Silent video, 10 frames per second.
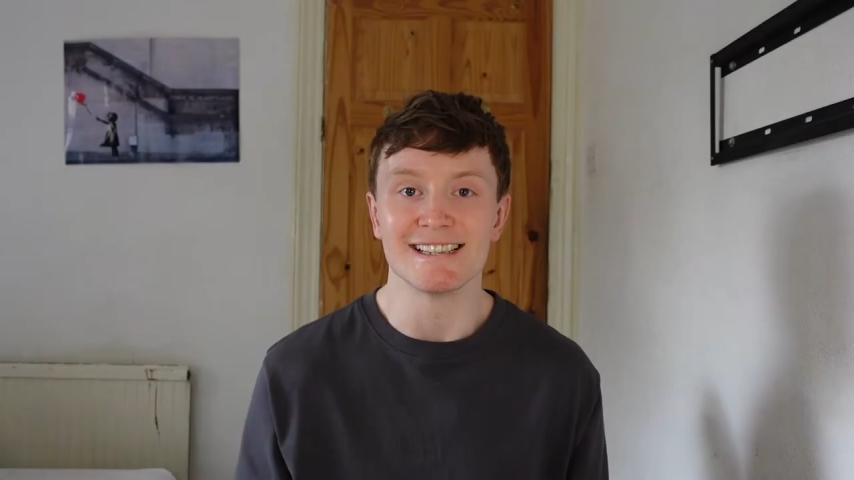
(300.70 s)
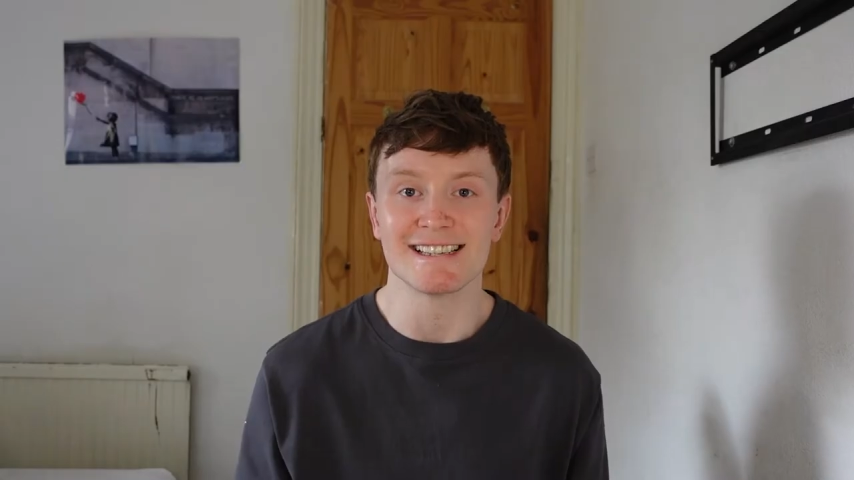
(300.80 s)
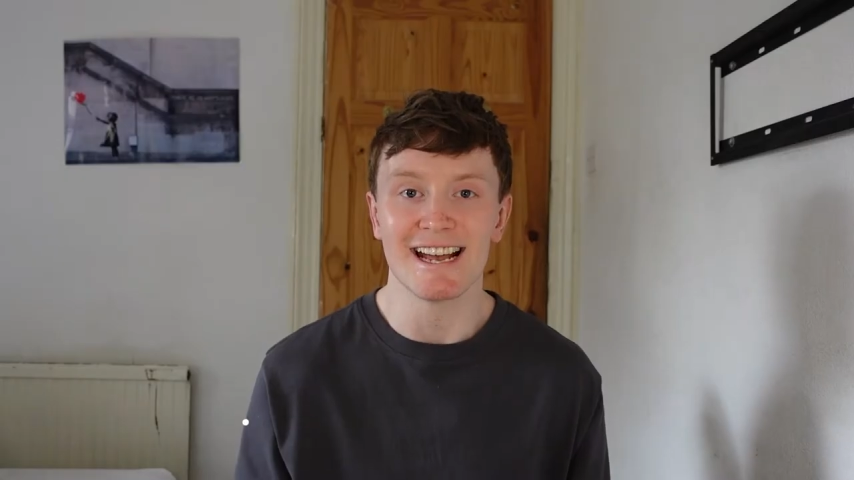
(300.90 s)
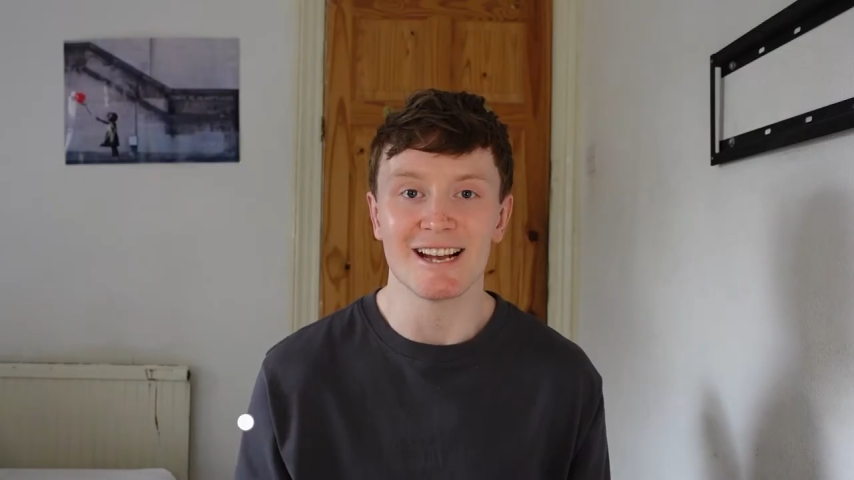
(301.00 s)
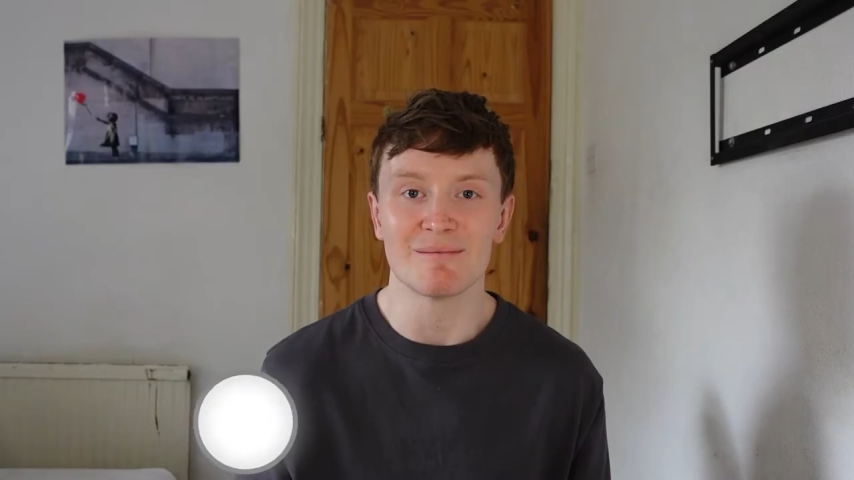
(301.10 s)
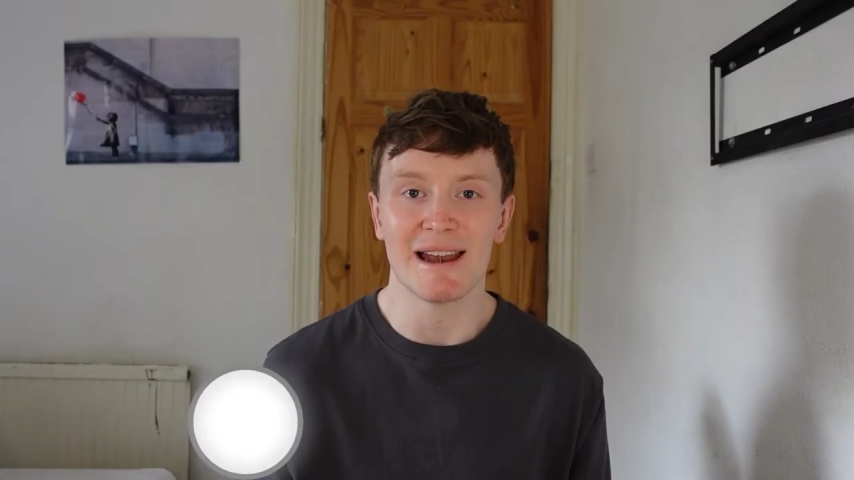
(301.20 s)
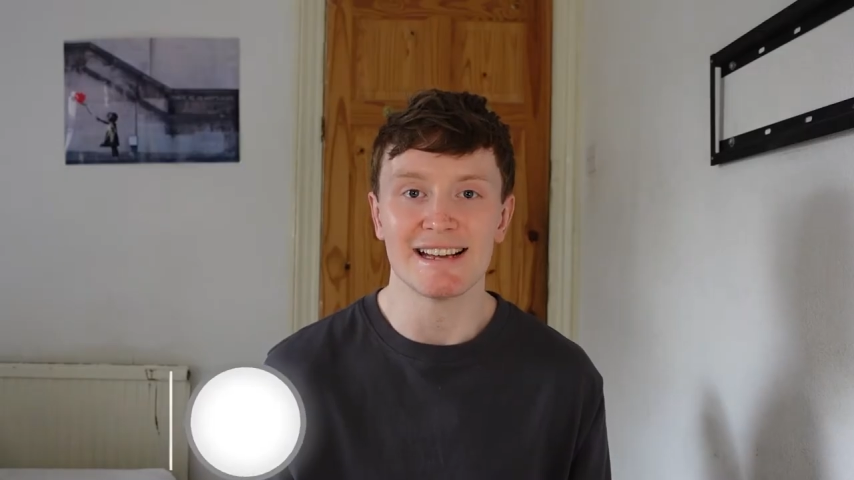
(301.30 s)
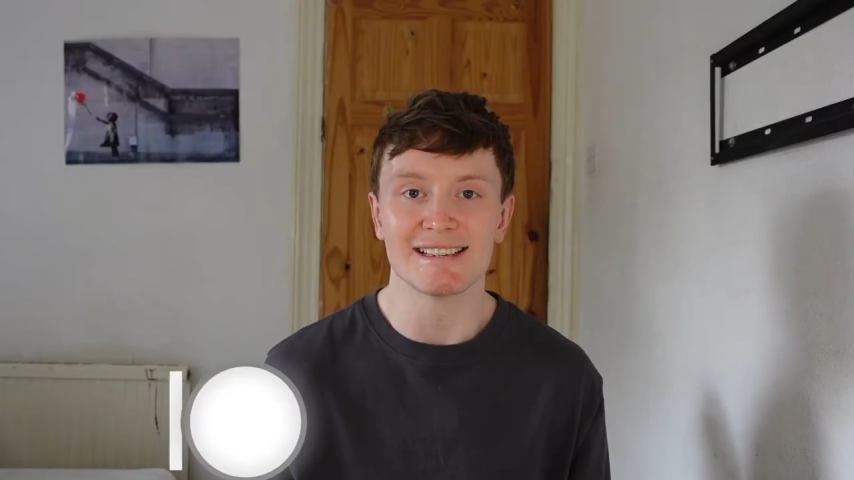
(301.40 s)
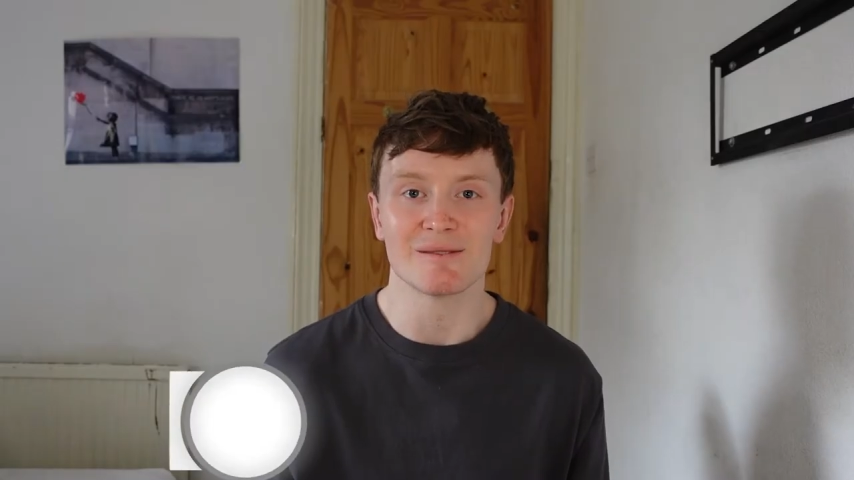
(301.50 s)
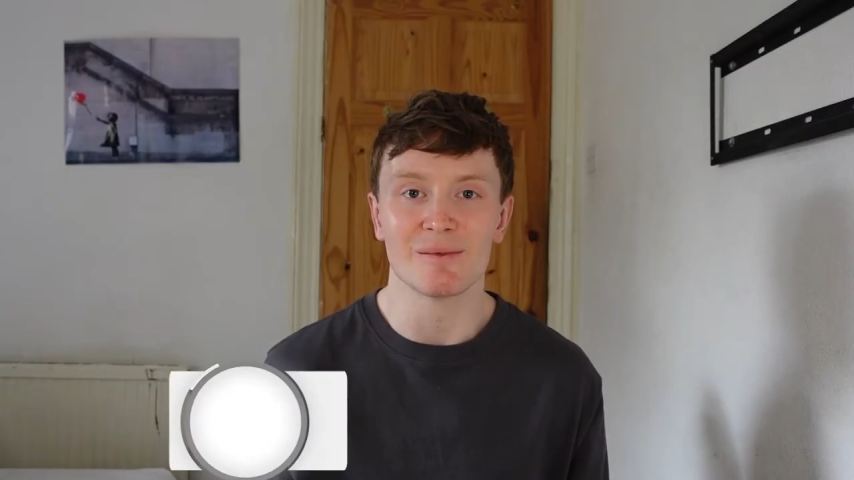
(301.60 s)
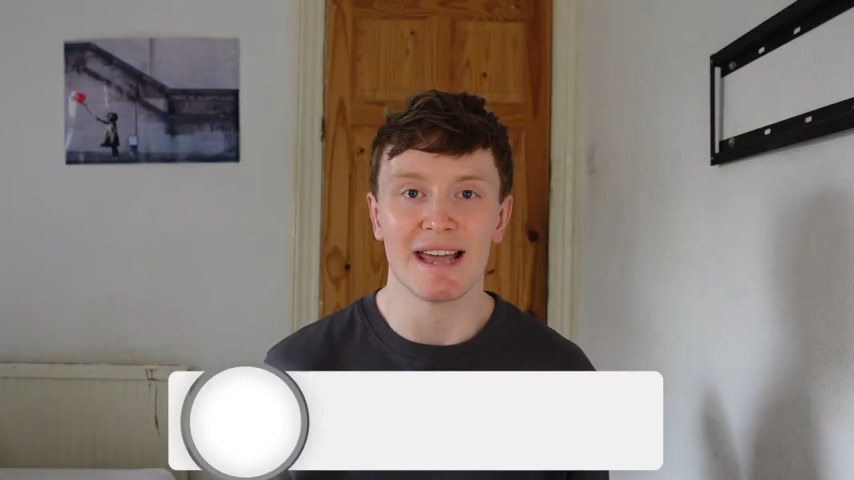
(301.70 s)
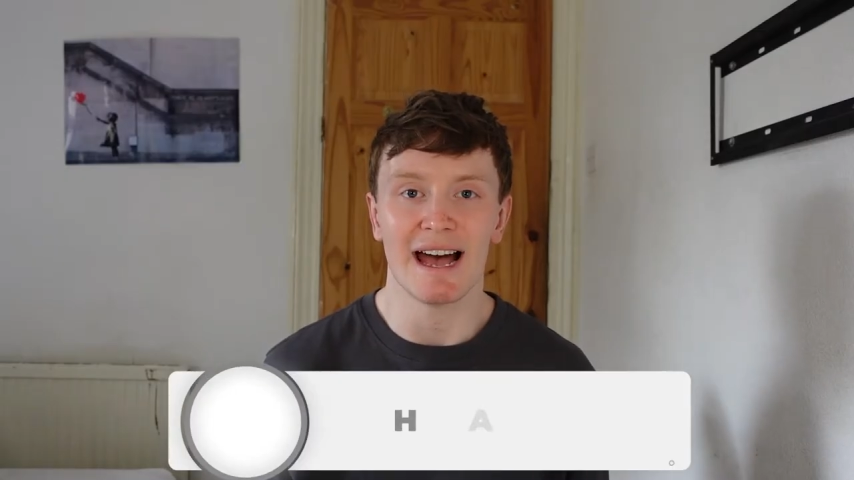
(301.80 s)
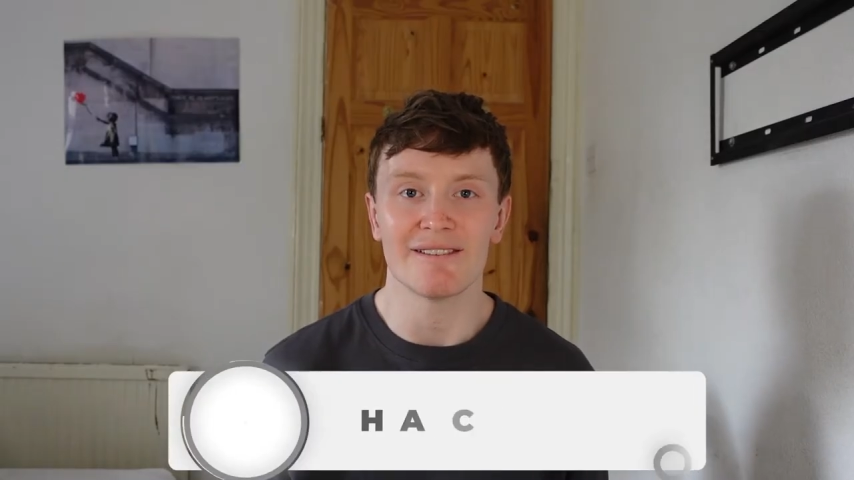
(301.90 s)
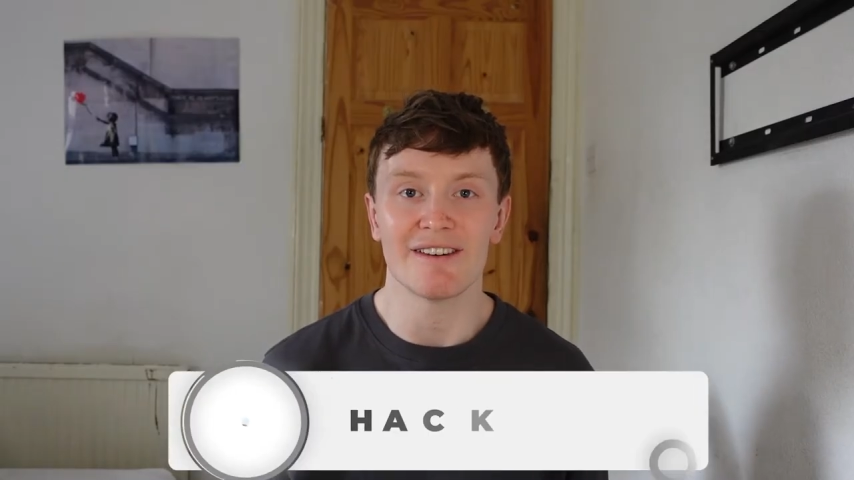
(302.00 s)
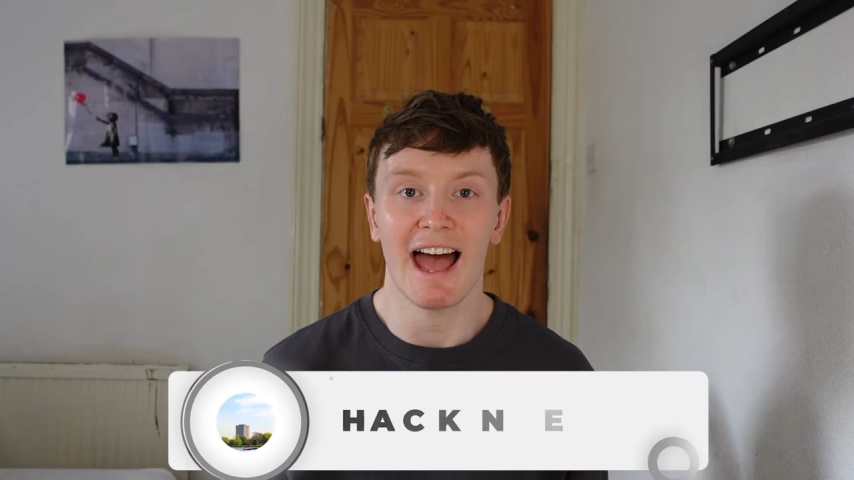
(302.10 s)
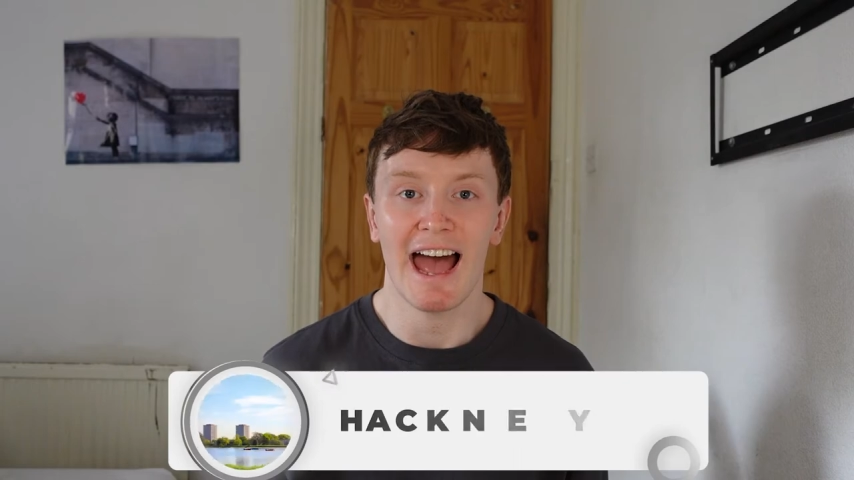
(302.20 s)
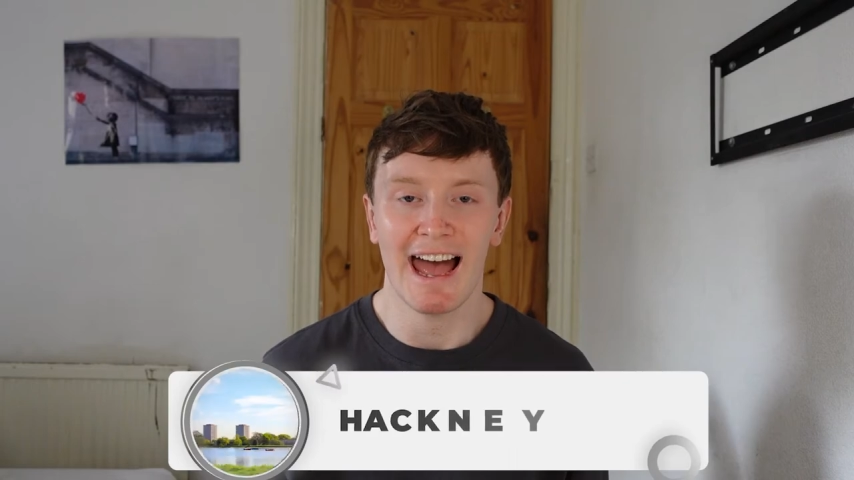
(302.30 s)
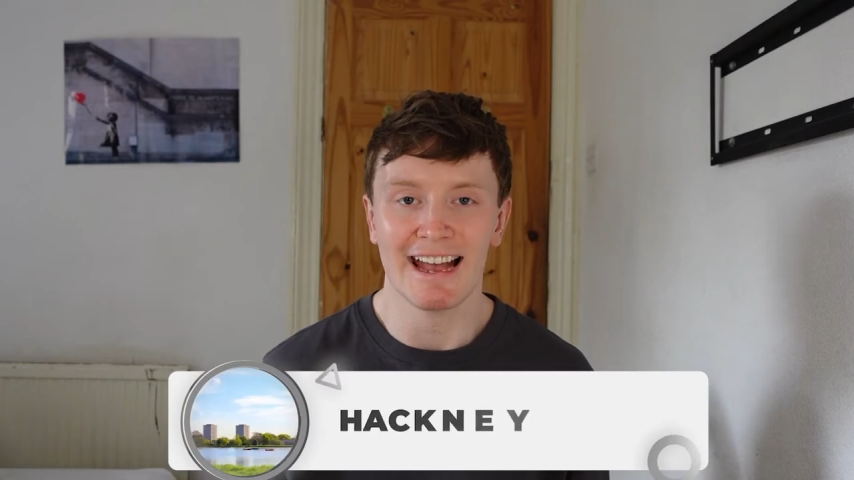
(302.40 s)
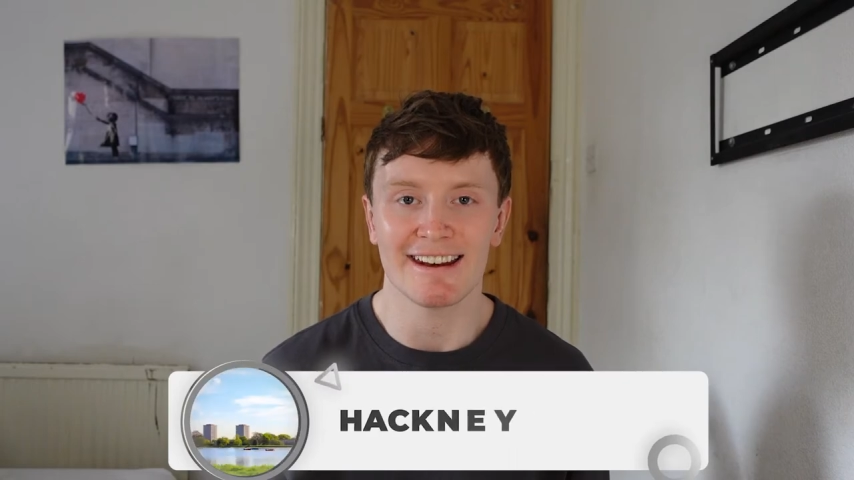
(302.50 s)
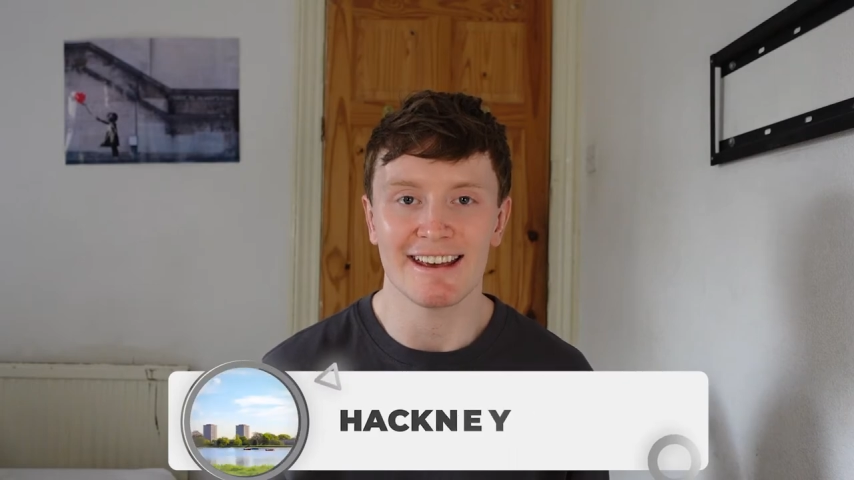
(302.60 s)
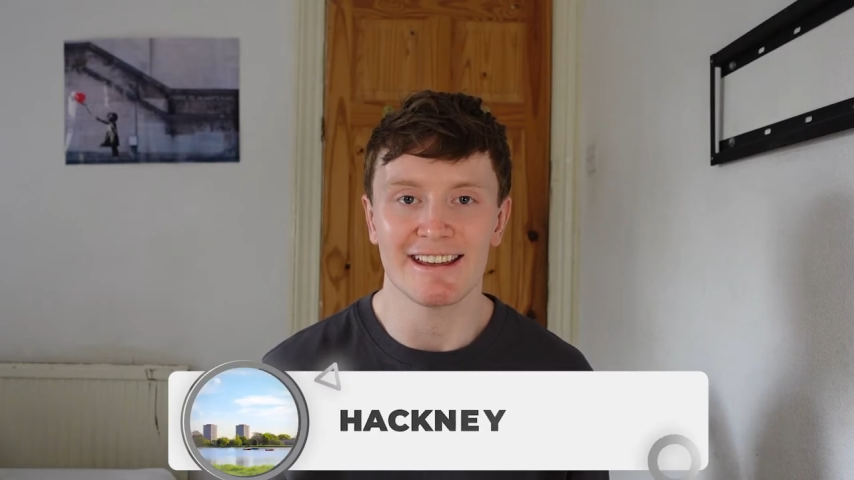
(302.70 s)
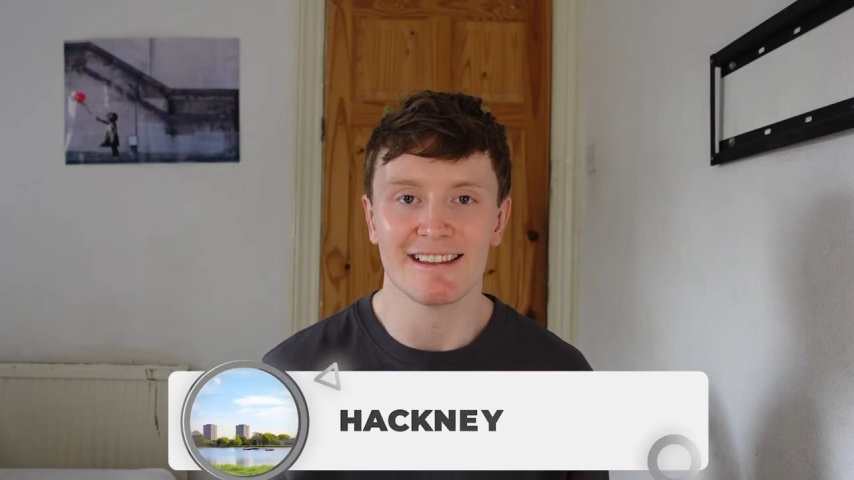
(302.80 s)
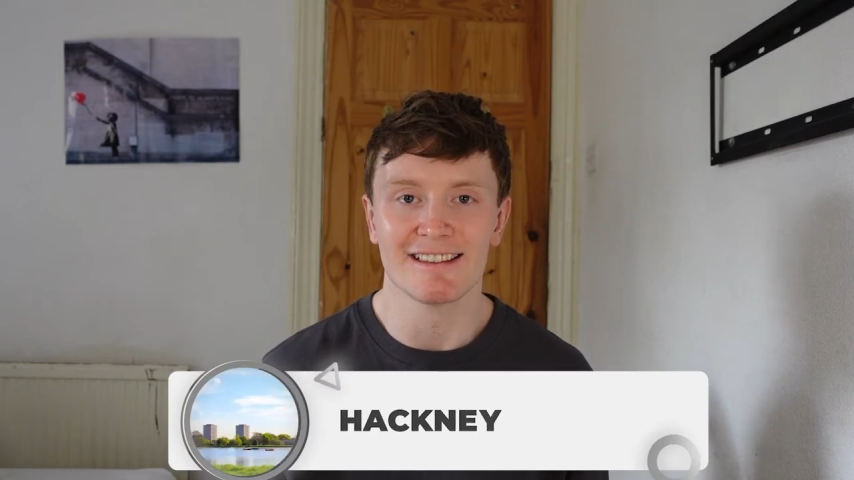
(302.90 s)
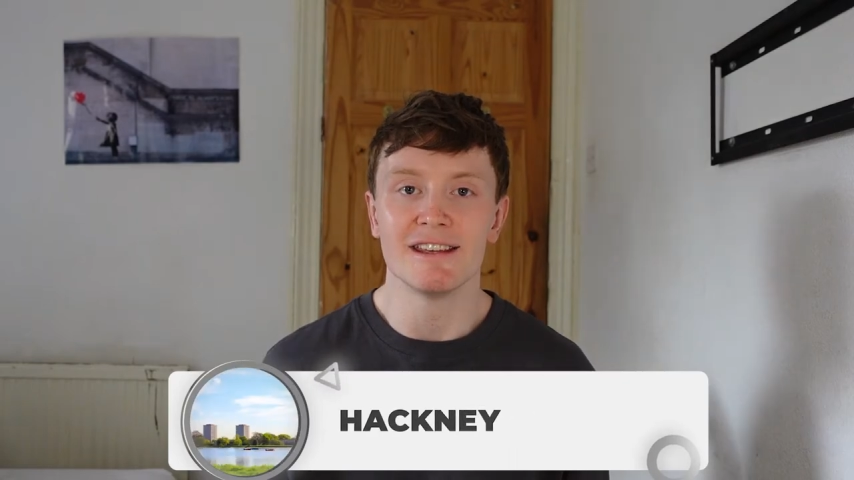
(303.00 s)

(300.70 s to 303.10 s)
second place, we have Hackney.